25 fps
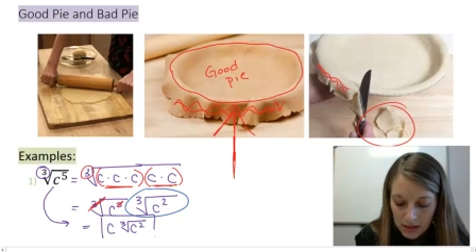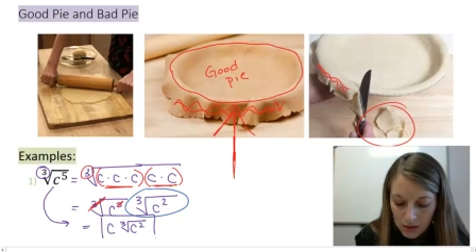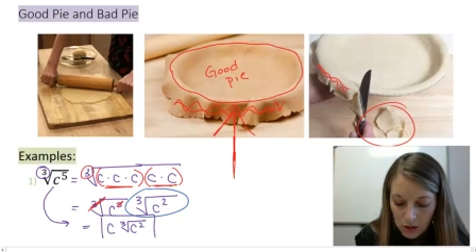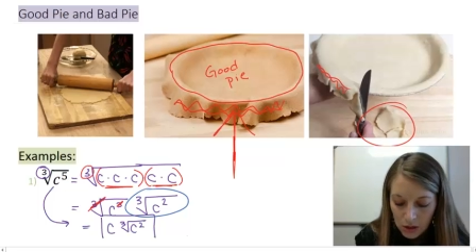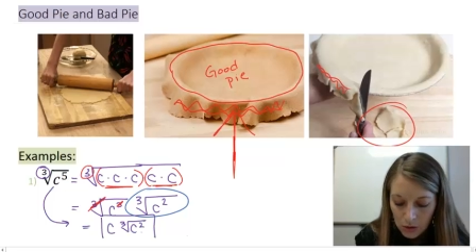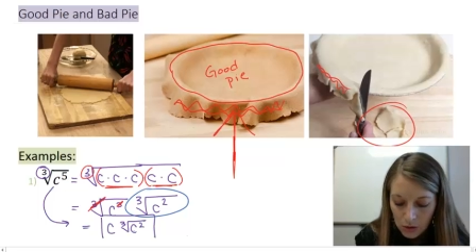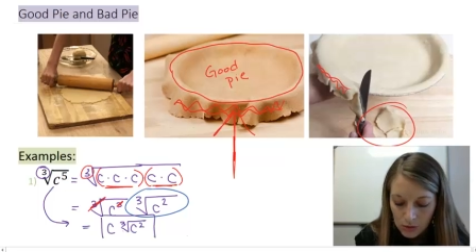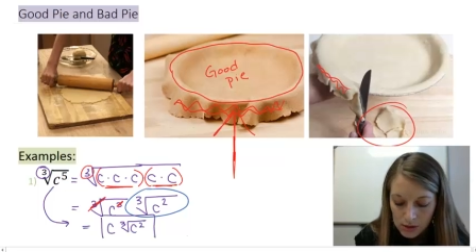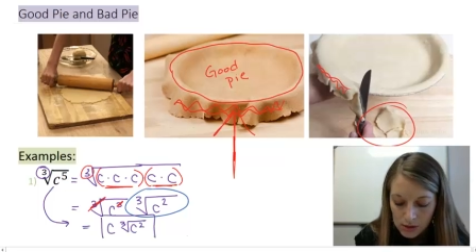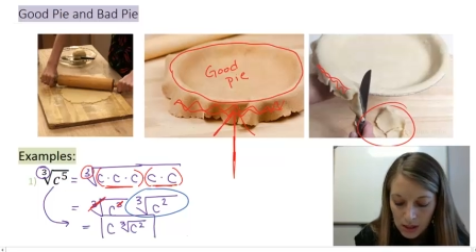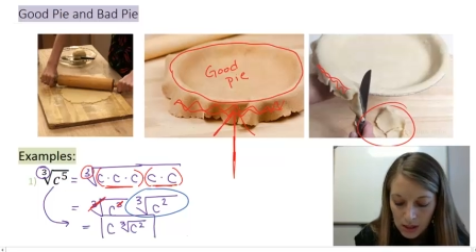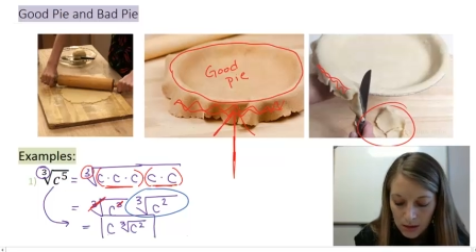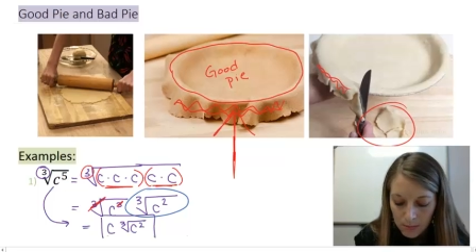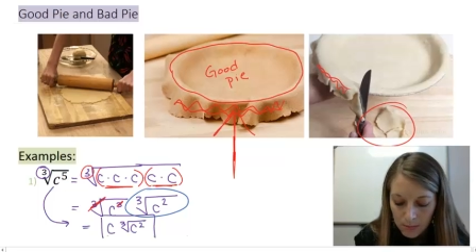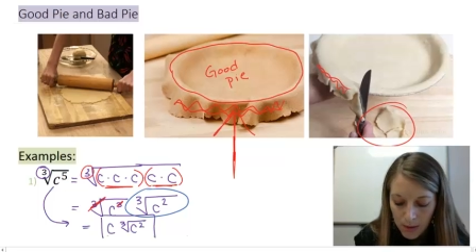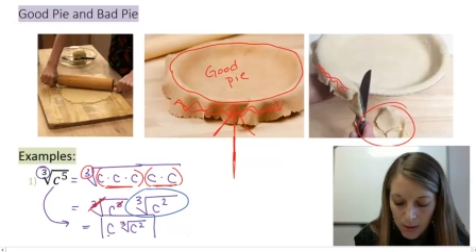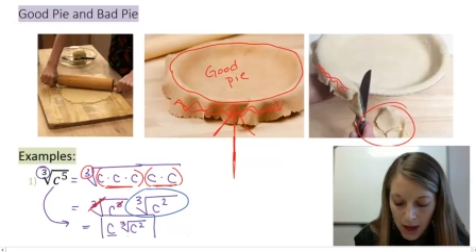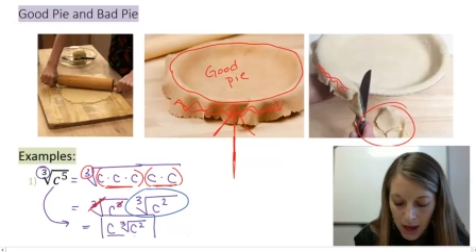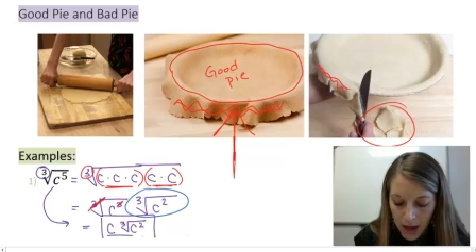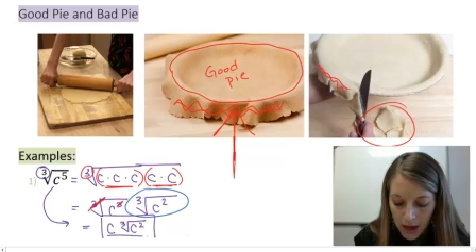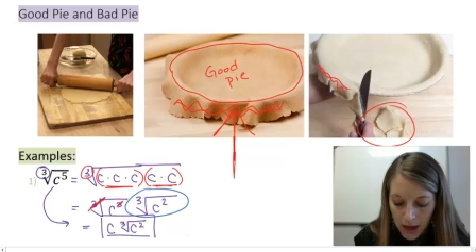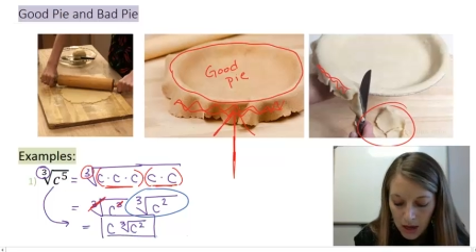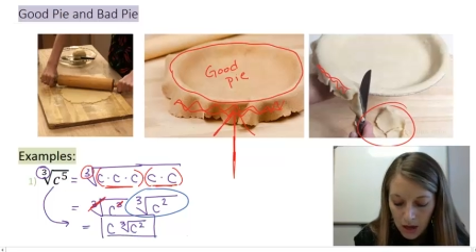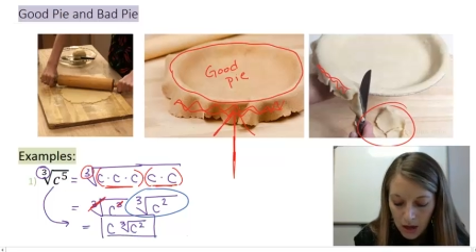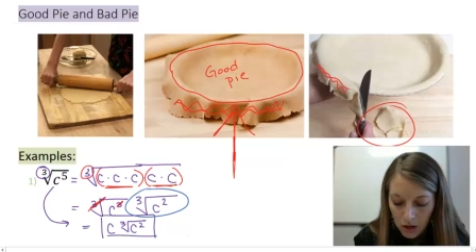using
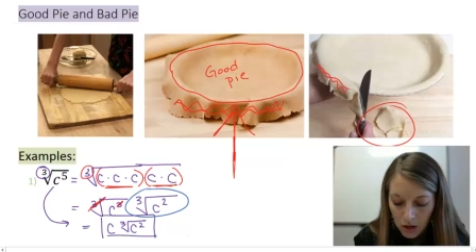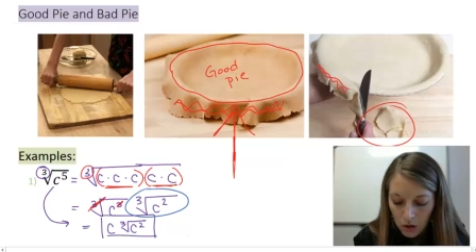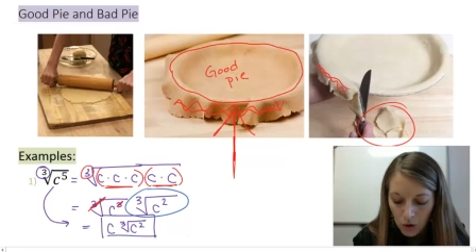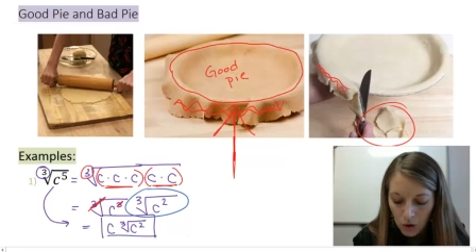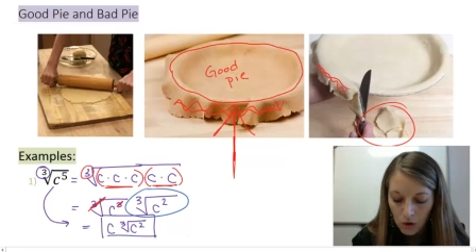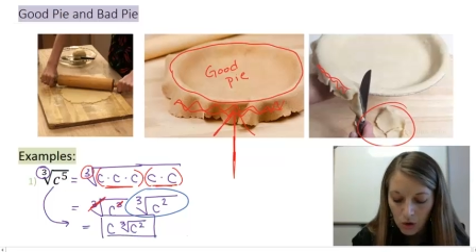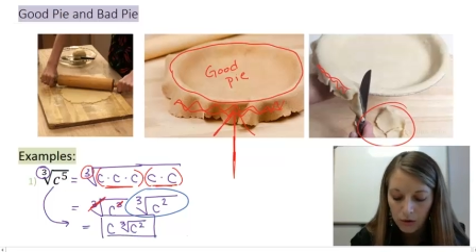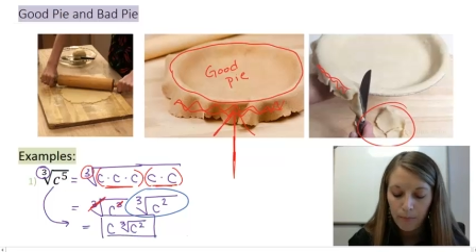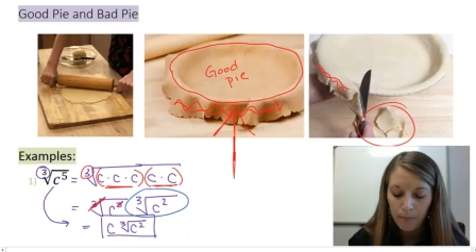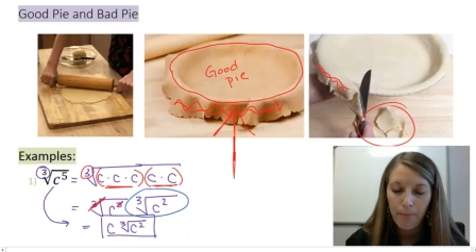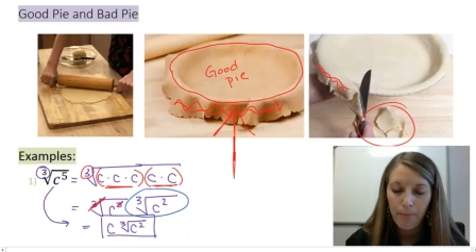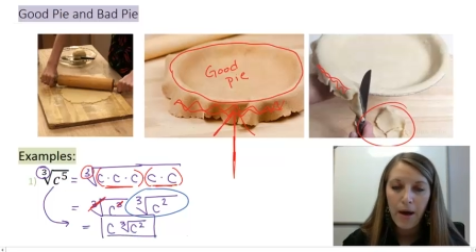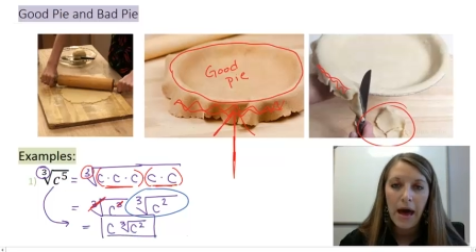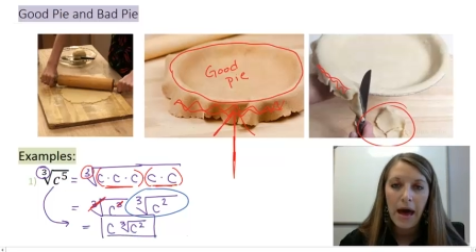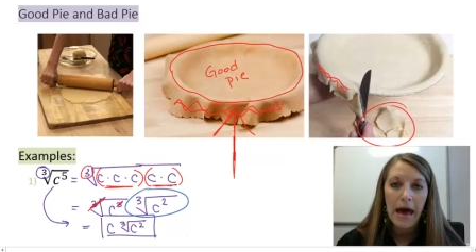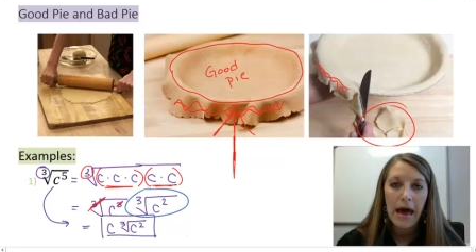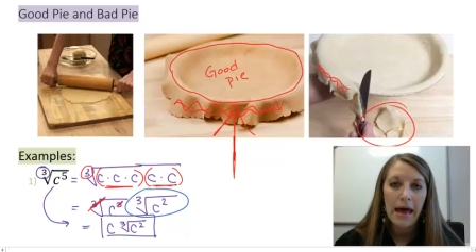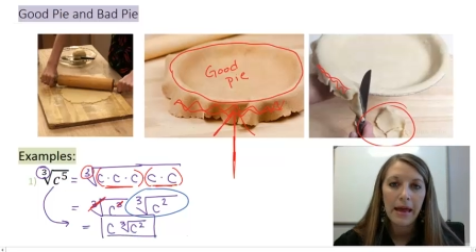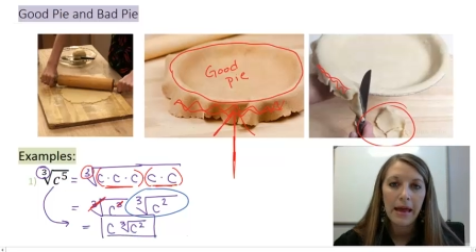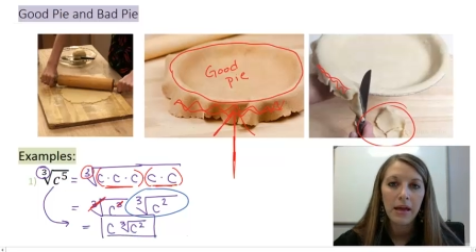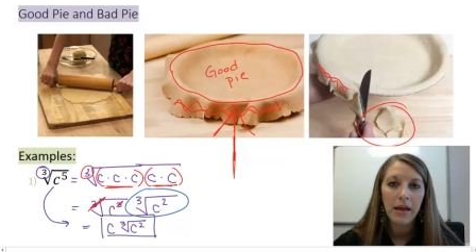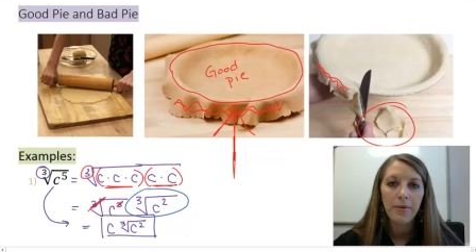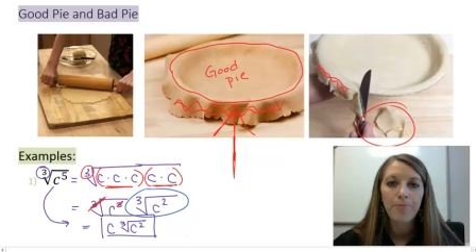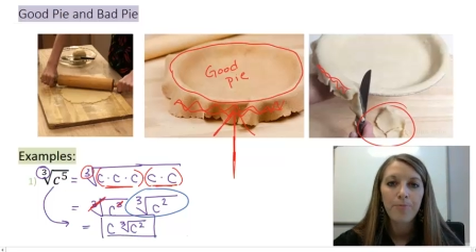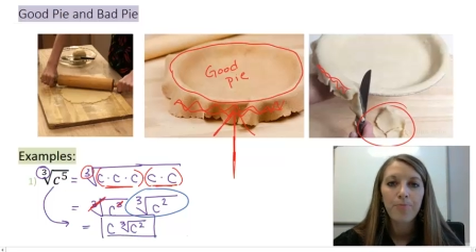my good
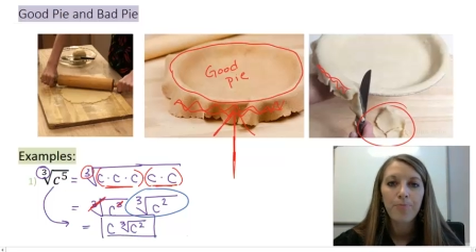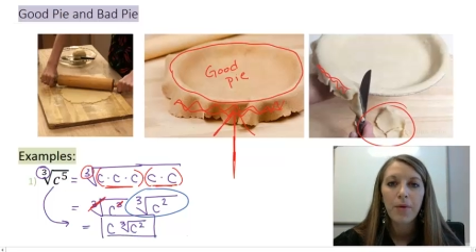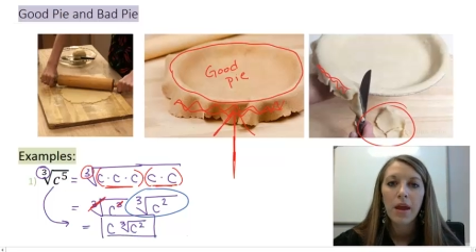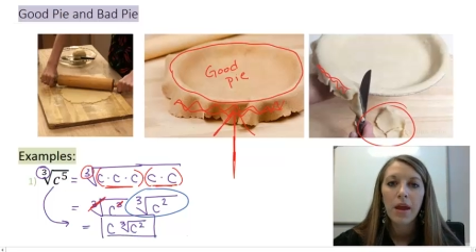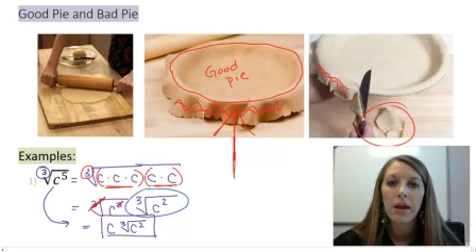pie